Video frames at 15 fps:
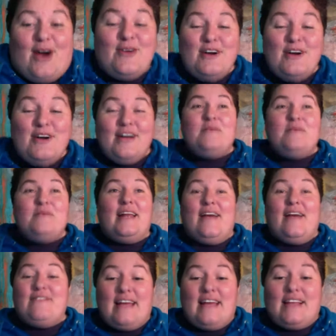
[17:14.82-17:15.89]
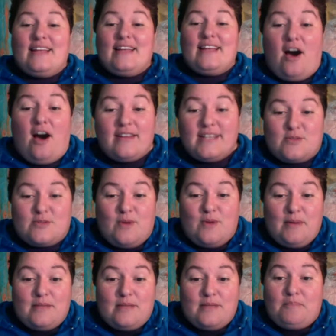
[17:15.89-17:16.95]
know. But evidently all these
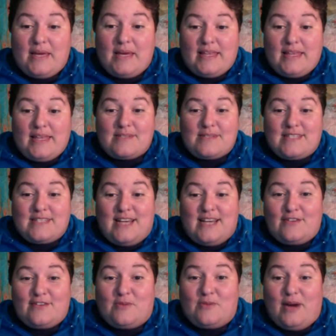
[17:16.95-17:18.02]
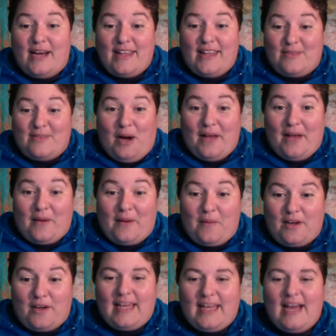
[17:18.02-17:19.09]
women pee themselves while they're
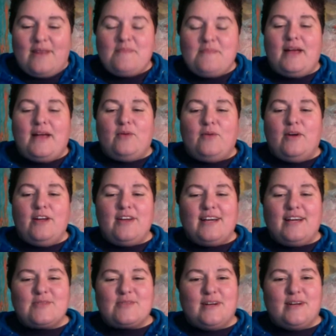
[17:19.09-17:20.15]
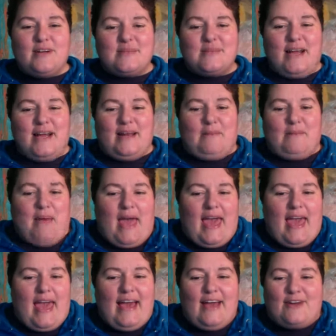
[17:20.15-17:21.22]
working out. I'm like, well, are you guys wearing some kind of
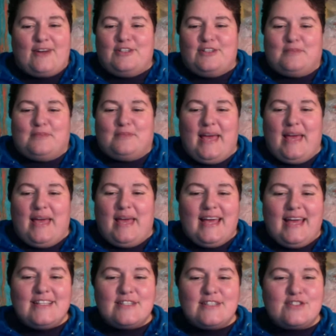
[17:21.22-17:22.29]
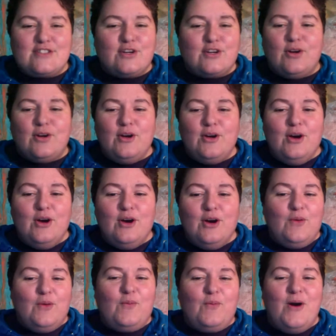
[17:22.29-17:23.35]
pad or Depends or
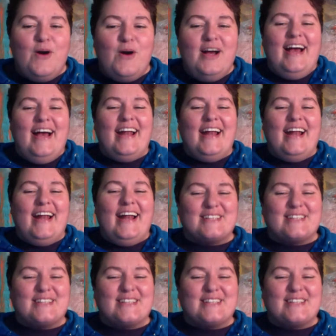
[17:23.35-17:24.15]
what is